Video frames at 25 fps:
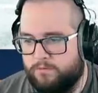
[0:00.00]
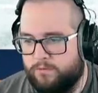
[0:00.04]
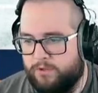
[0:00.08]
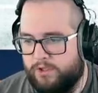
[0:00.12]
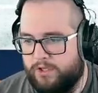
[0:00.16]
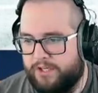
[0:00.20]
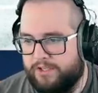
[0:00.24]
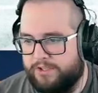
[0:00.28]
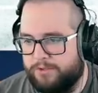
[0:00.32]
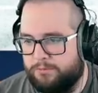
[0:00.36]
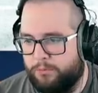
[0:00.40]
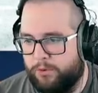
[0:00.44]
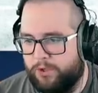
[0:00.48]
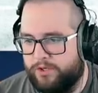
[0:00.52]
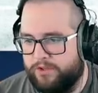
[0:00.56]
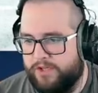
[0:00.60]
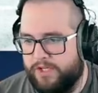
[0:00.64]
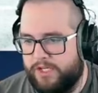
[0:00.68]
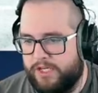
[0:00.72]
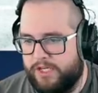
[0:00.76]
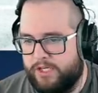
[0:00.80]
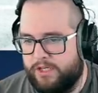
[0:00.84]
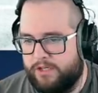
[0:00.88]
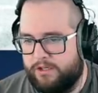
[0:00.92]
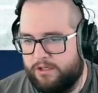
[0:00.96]
We like to bring the
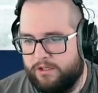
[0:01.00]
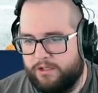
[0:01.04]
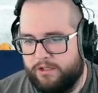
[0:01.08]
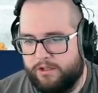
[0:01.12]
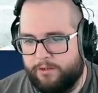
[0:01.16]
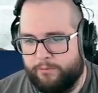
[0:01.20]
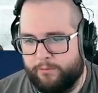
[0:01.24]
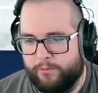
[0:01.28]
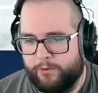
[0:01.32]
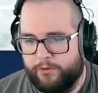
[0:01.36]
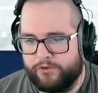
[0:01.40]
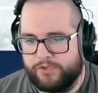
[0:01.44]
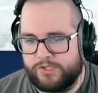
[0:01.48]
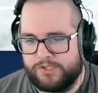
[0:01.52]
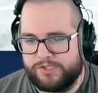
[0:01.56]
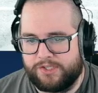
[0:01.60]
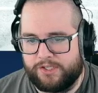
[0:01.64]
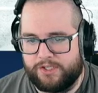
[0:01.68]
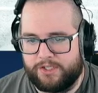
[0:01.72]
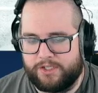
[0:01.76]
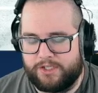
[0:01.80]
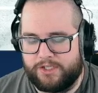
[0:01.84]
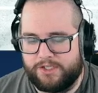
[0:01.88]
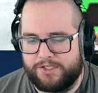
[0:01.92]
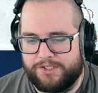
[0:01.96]
heat, and we're just going
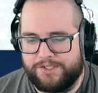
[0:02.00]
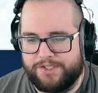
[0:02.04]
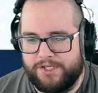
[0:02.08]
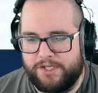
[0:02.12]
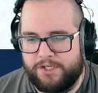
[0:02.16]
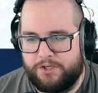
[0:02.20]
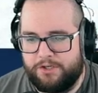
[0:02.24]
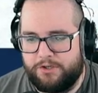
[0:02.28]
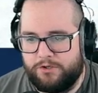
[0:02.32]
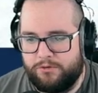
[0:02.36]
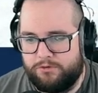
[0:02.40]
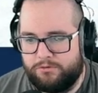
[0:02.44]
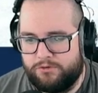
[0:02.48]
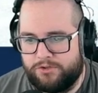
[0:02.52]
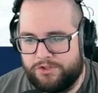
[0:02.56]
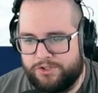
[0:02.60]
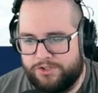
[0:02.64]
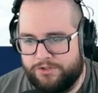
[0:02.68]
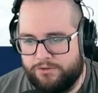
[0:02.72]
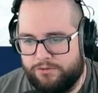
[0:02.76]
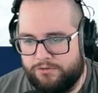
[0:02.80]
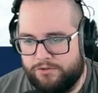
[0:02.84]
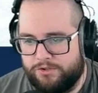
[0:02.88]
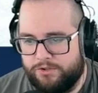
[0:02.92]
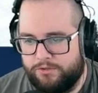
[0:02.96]
to continue
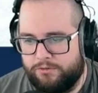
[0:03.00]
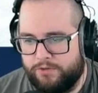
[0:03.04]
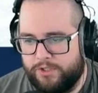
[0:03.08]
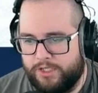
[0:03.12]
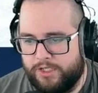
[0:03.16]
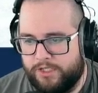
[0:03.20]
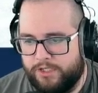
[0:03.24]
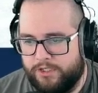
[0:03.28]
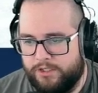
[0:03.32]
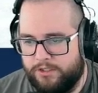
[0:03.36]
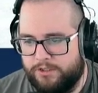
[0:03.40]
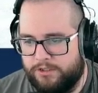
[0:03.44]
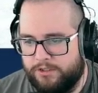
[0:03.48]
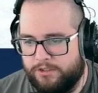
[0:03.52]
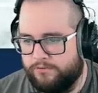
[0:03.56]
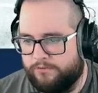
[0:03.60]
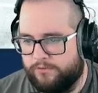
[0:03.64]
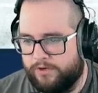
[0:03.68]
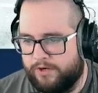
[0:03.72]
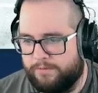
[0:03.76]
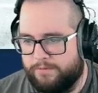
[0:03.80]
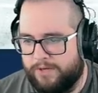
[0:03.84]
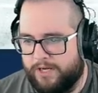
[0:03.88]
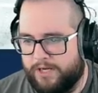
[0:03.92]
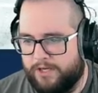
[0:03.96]
to do it.
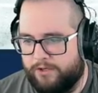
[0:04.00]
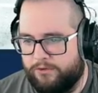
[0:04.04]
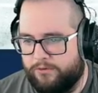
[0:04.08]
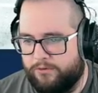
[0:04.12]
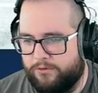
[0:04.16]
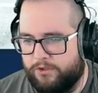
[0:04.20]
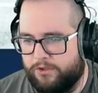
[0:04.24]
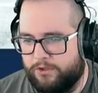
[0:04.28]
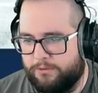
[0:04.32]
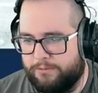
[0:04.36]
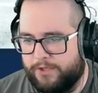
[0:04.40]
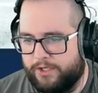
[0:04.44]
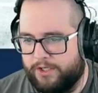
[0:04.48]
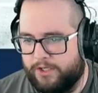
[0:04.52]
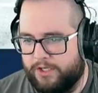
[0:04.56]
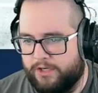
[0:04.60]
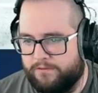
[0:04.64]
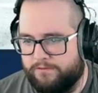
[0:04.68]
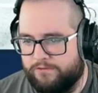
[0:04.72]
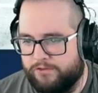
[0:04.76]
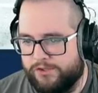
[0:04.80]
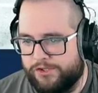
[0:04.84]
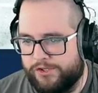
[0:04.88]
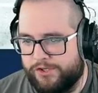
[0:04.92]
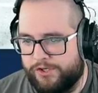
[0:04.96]
Drop back into a little bit of
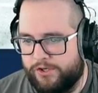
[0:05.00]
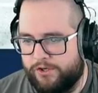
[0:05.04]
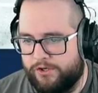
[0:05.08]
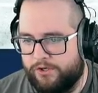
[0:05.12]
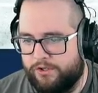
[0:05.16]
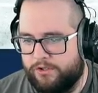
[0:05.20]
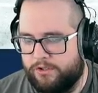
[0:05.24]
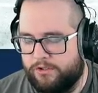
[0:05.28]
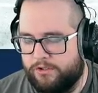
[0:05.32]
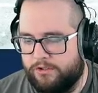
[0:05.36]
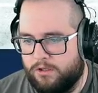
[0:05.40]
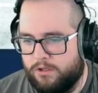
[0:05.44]
coverage here.